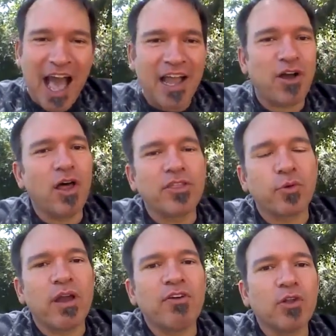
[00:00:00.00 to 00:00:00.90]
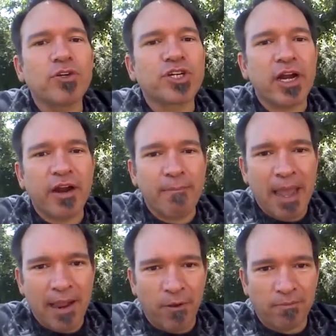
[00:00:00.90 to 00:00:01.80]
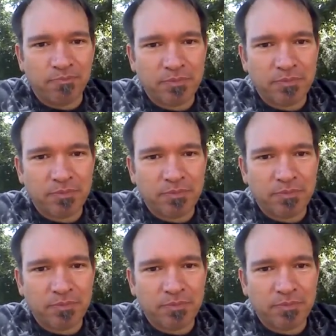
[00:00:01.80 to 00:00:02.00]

I call it the Revolutionary Male.